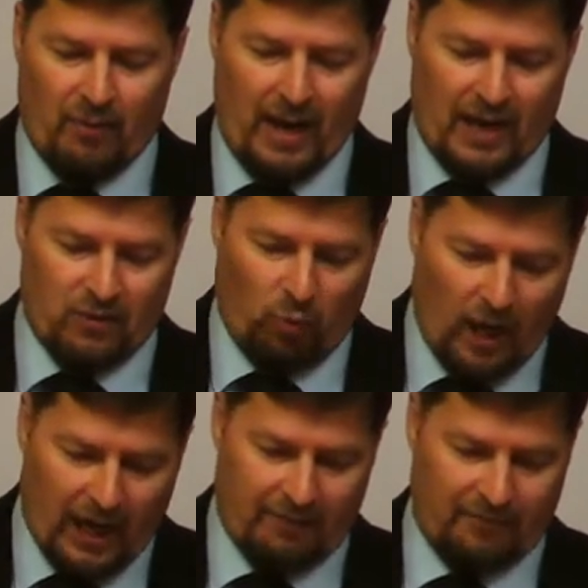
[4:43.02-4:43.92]
man's
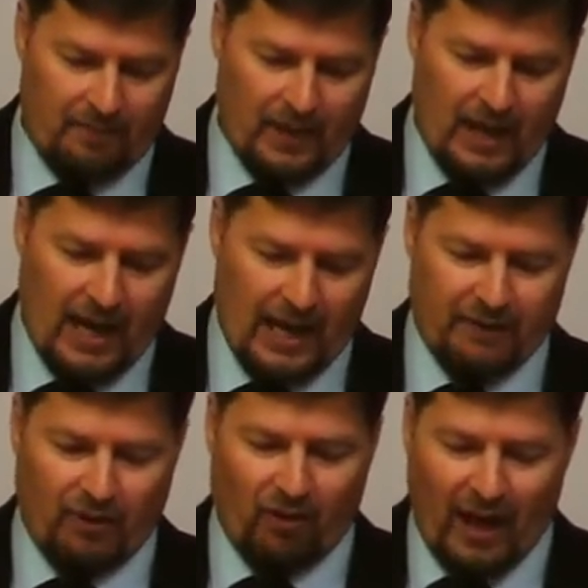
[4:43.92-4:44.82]
wife. And
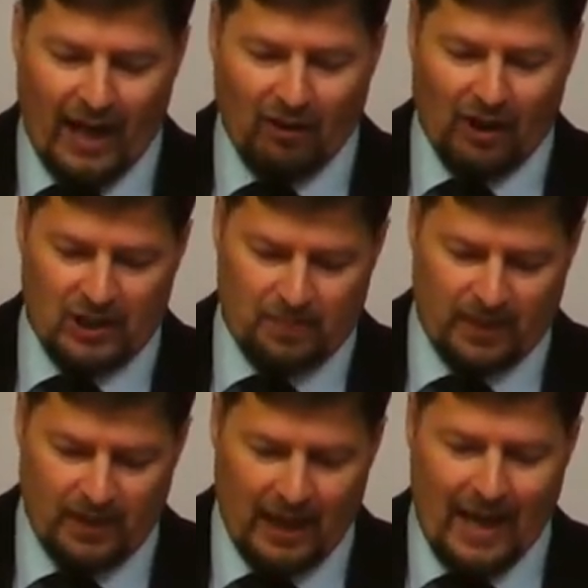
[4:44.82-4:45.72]
if the latter
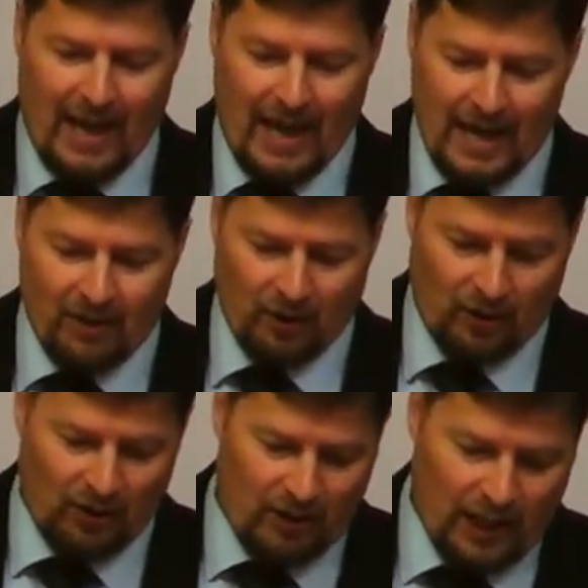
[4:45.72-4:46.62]
husband hate
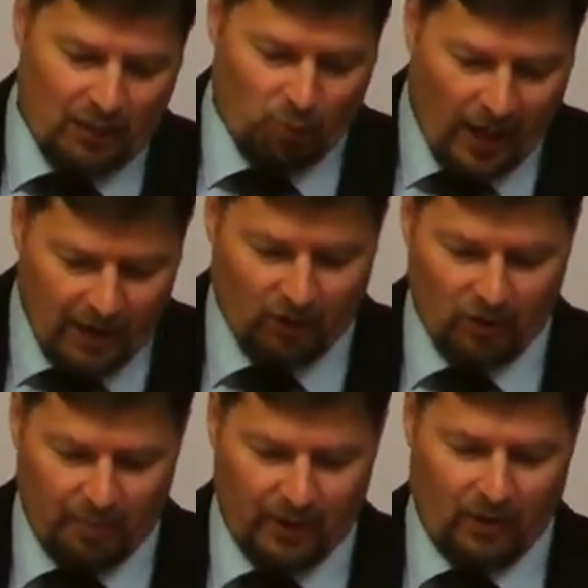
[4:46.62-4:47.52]
her and write her
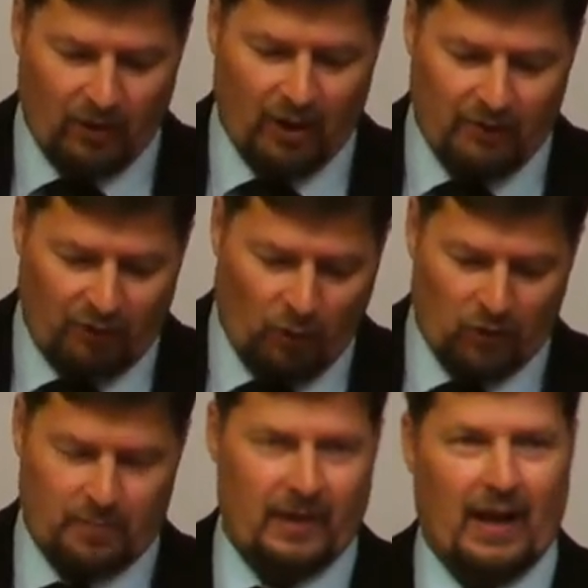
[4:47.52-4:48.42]
a bill of
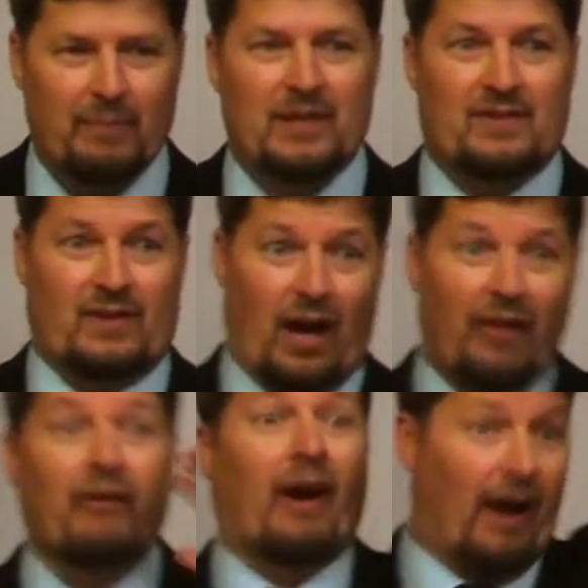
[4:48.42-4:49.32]
divorcement, that means the
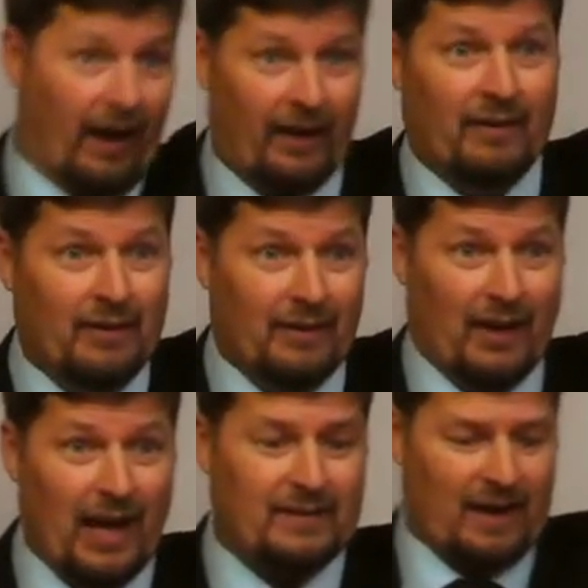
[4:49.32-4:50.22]
other guy, the
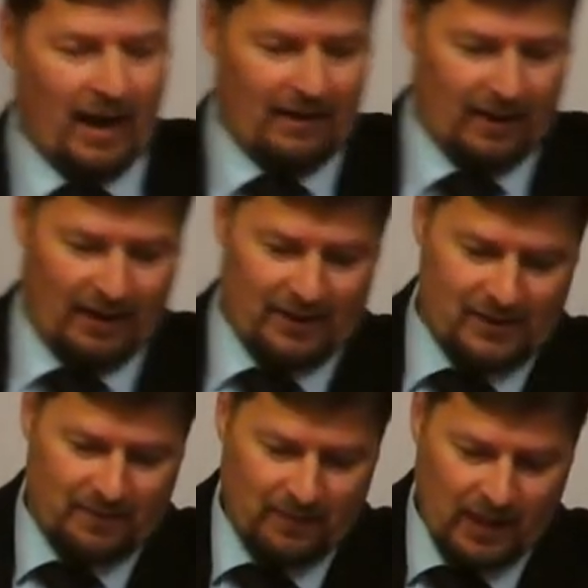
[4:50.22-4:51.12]
next guy
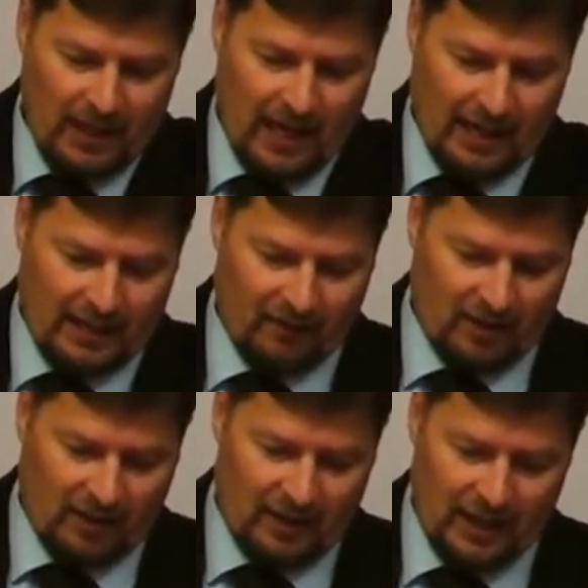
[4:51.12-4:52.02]
does, and
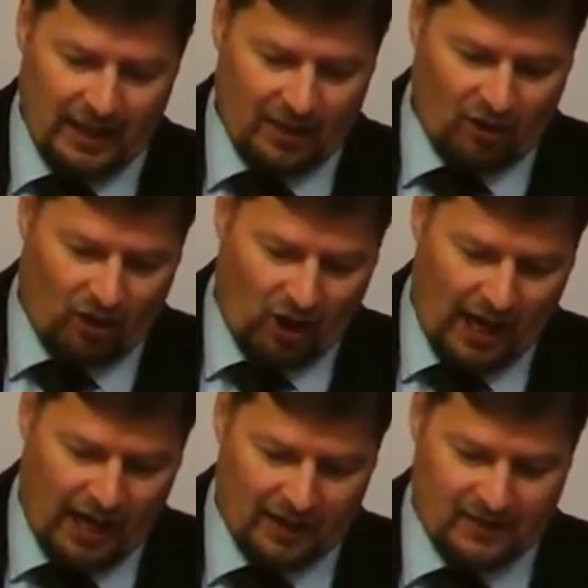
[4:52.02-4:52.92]
giveth it into her
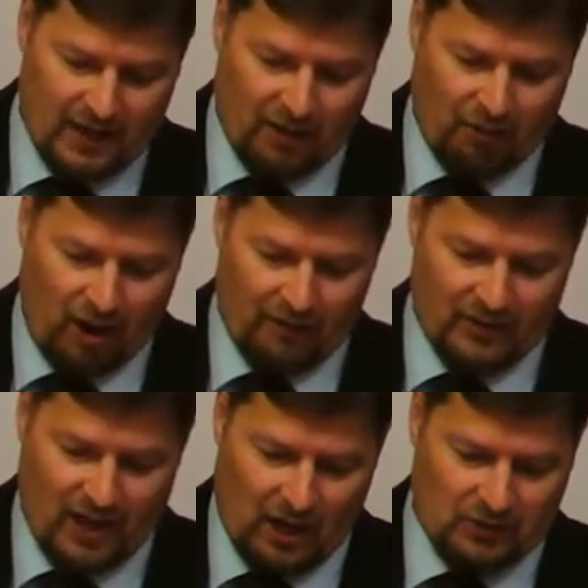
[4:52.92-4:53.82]
hand, and sendeth her out of his
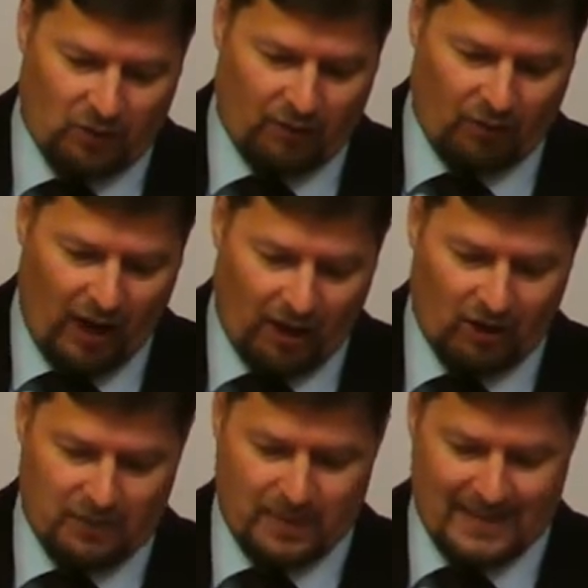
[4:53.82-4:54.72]
house, or if the latter
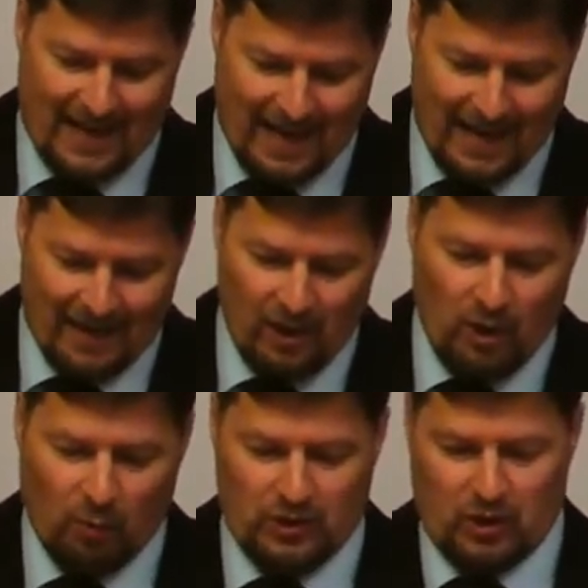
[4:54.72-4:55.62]
husband die,
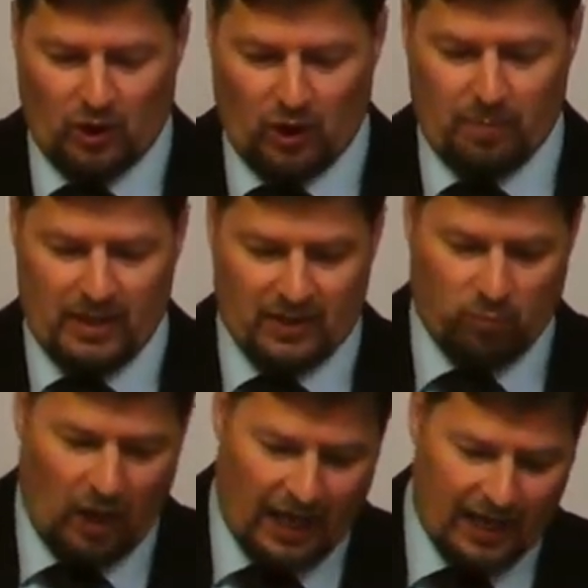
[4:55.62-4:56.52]
which took her to be his
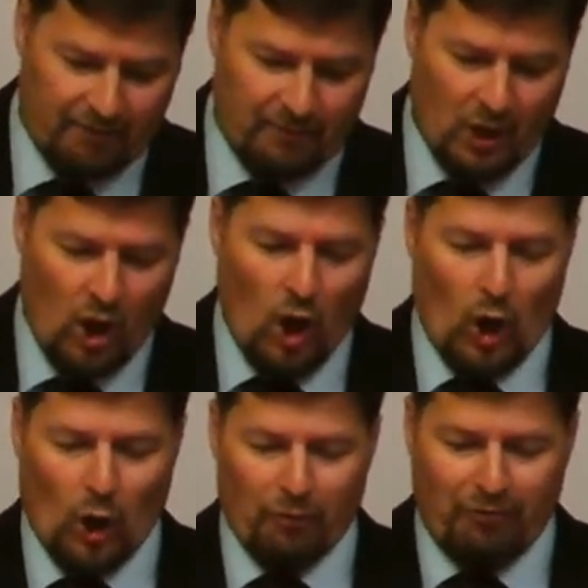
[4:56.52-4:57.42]
wife,
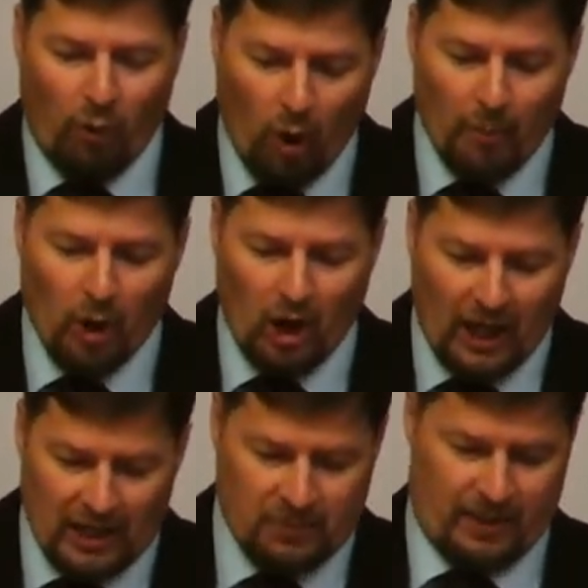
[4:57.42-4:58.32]
her former
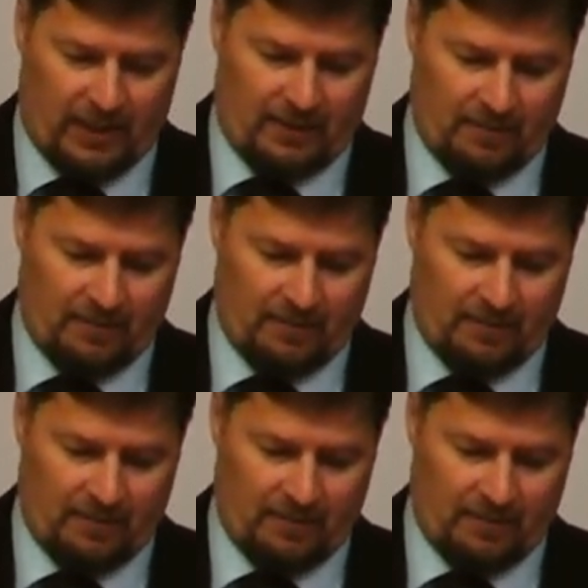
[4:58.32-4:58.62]
husband.